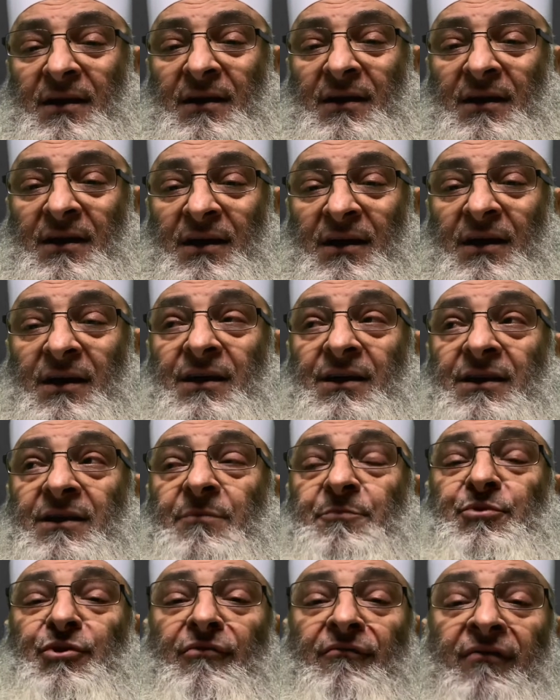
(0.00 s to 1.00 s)
He is the
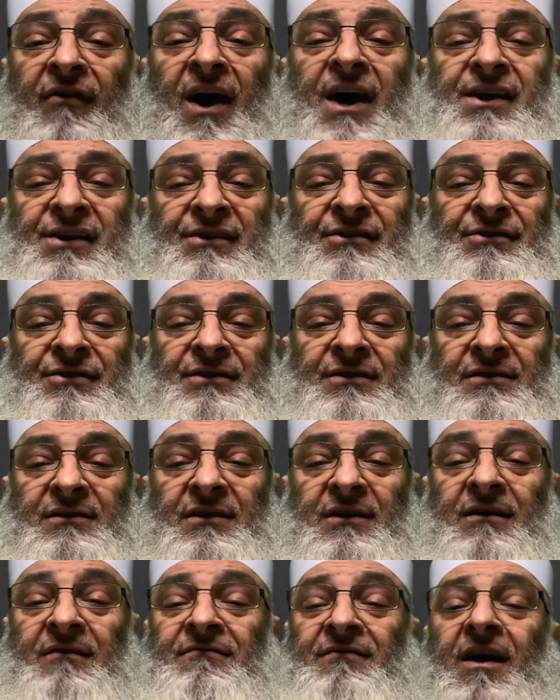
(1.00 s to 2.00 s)
provider
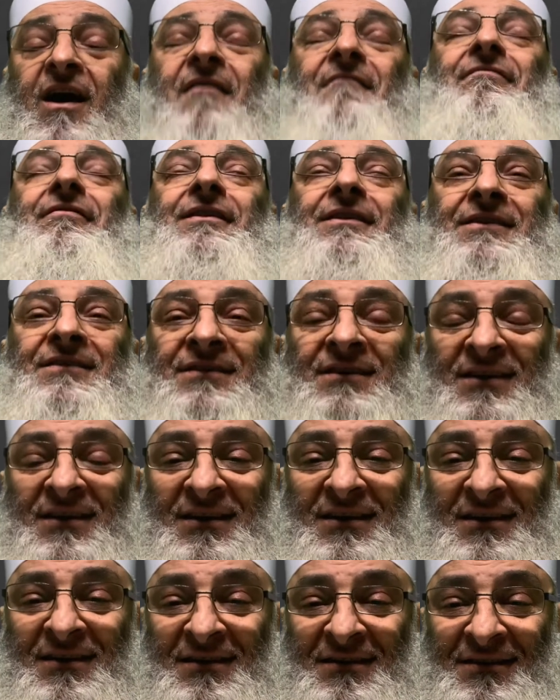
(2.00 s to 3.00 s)
of everything,
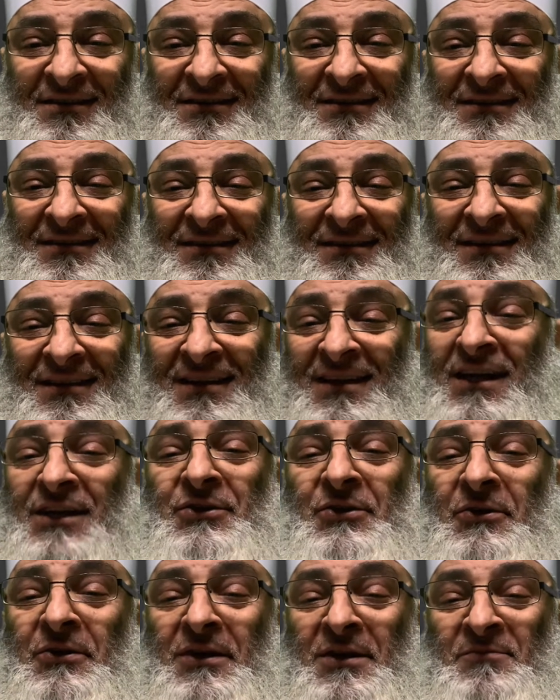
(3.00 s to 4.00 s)
not
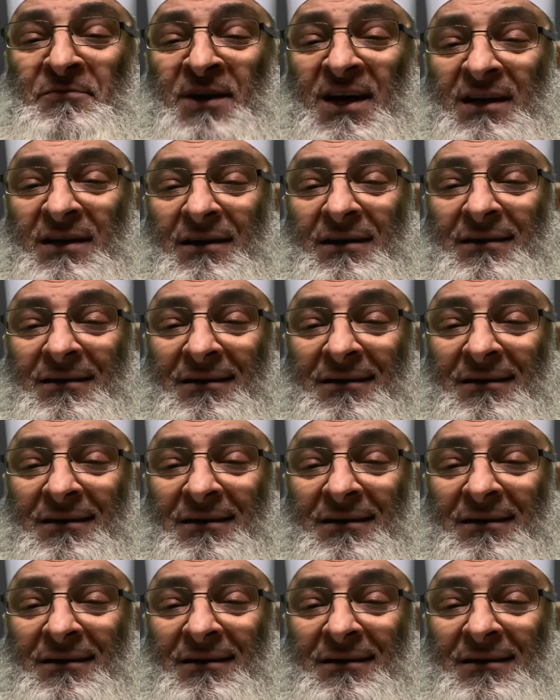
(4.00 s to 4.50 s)
only money.